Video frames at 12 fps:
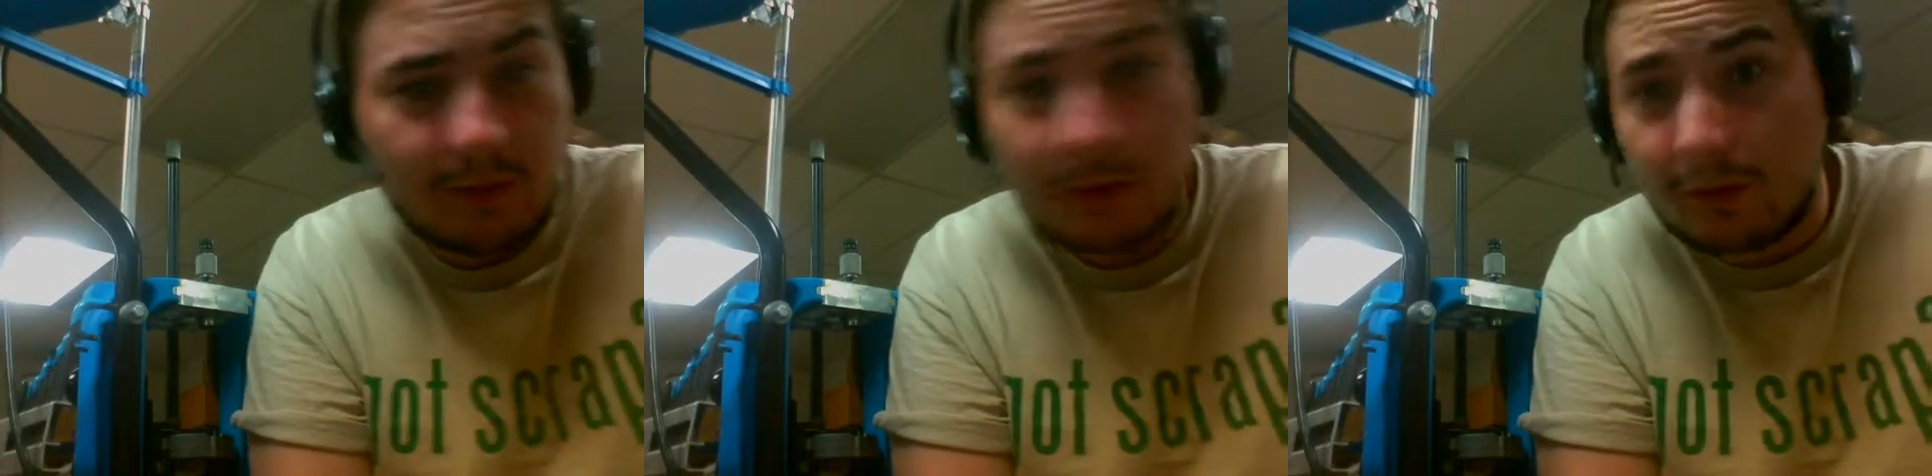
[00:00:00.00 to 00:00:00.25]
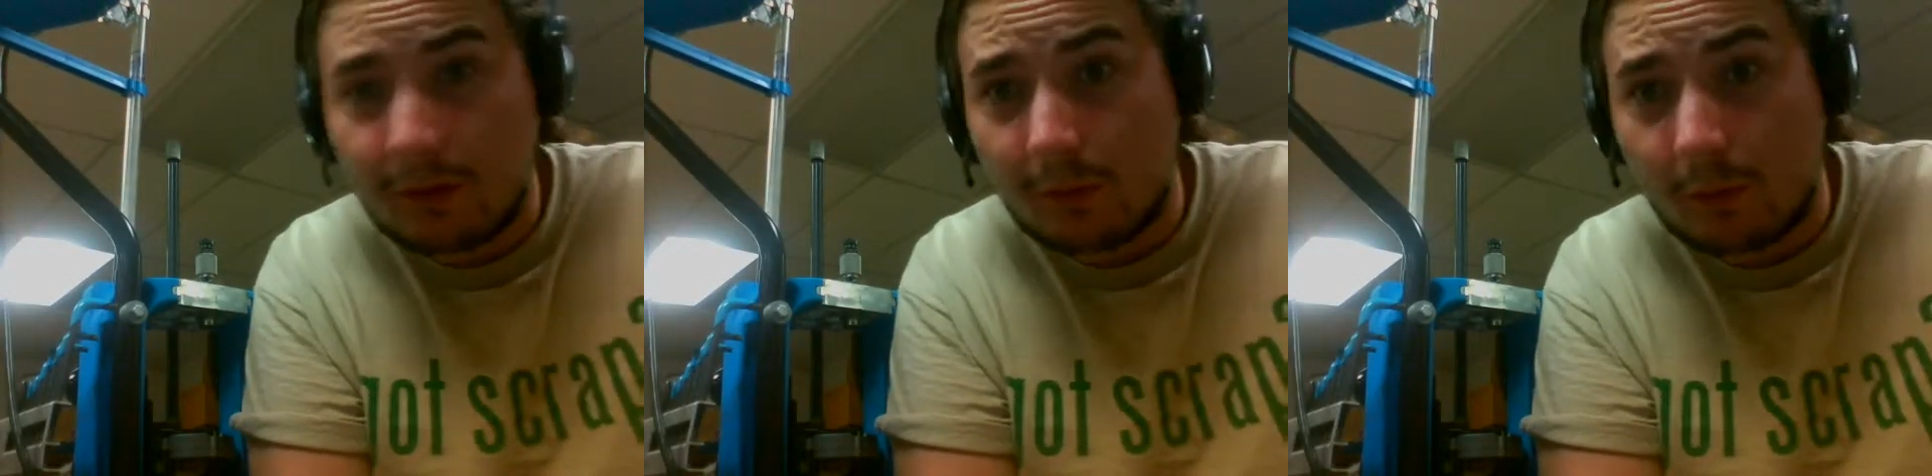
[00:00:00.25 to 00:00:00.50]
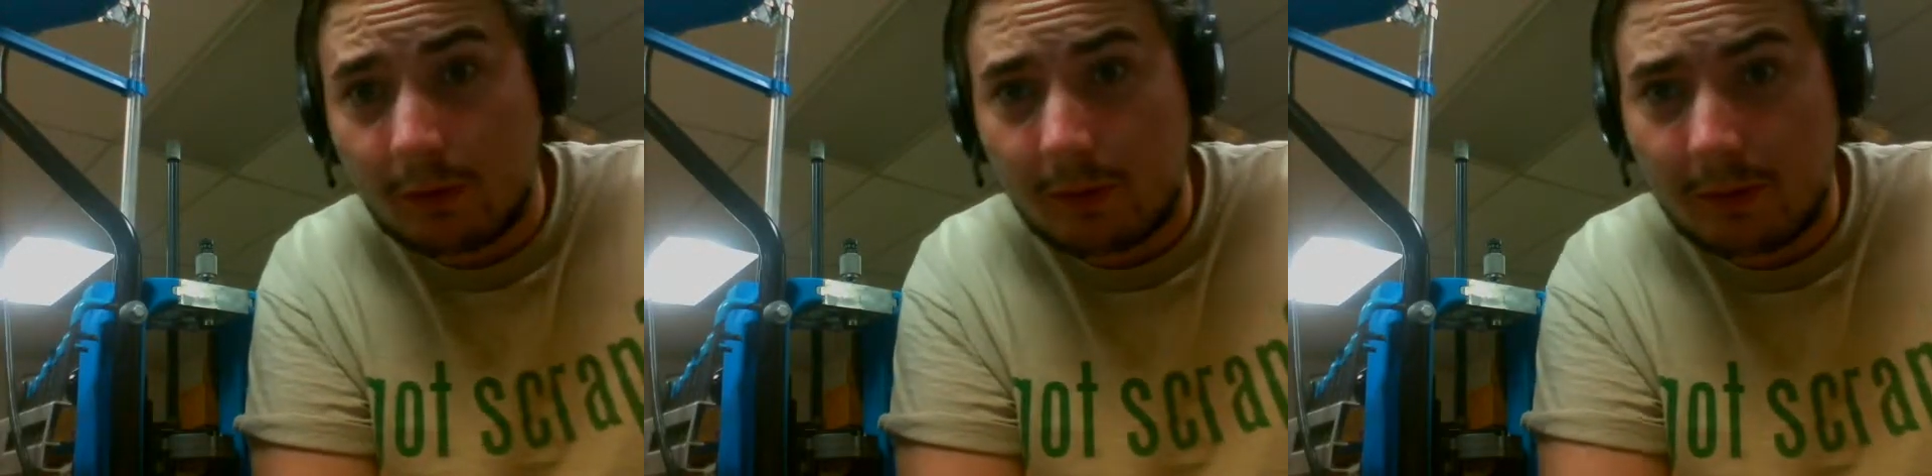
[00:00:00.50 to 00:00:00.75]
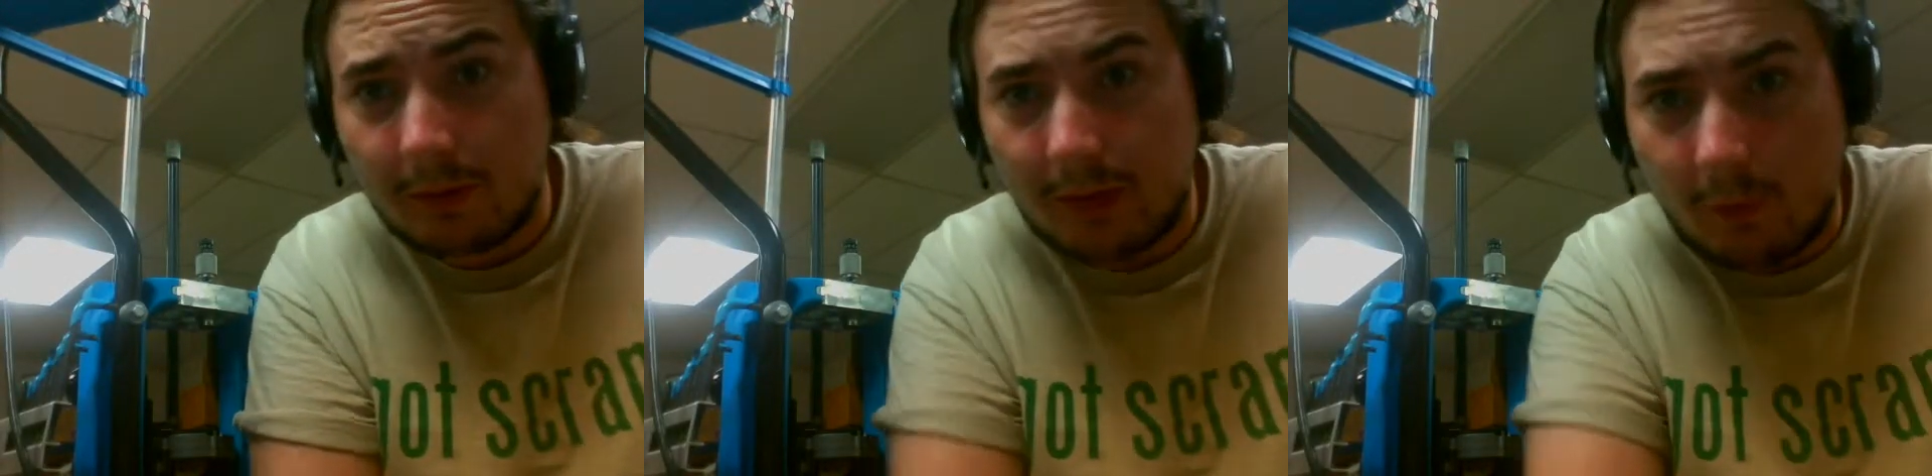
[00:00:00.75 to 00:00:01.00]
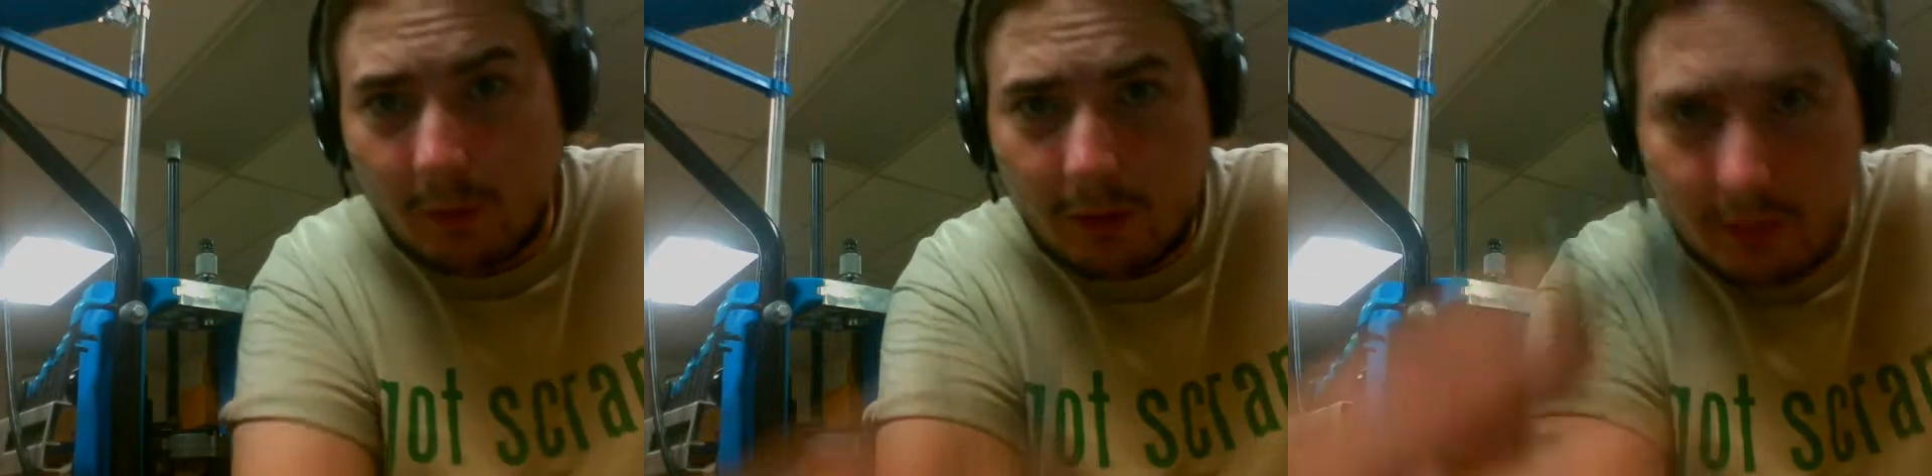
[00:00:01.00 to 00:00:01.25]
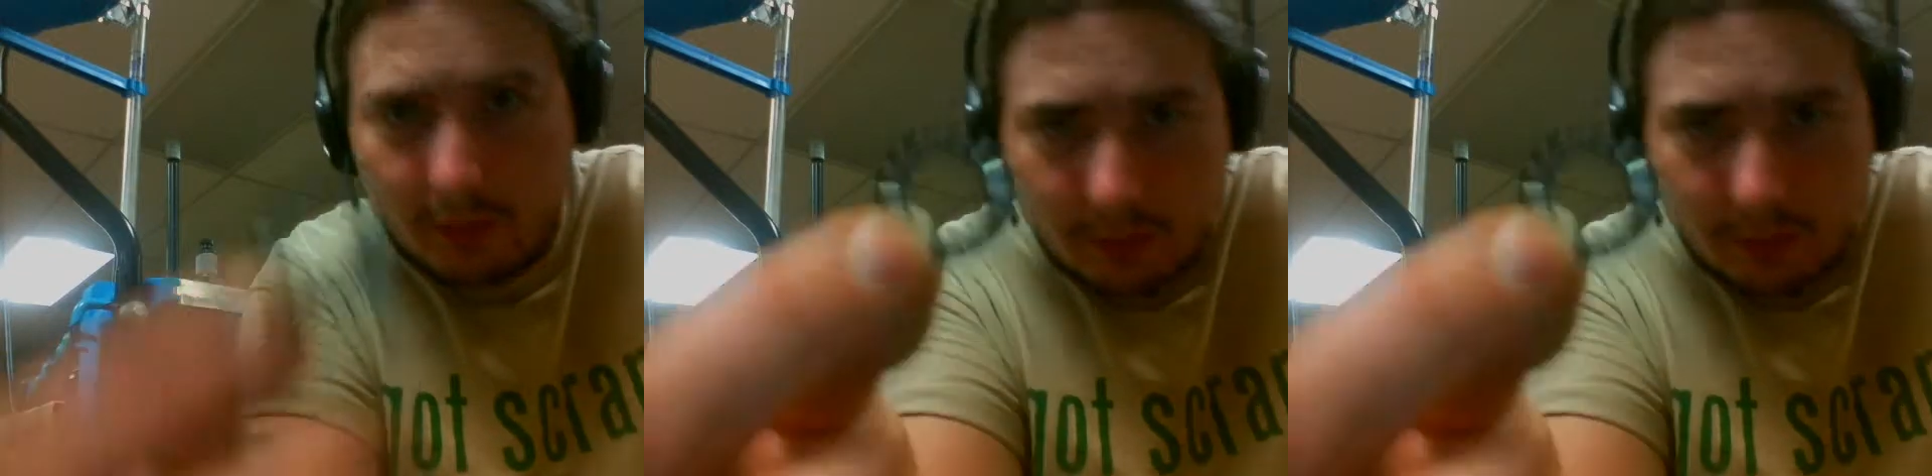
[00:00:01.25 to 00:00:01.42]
I just ordered them and they work.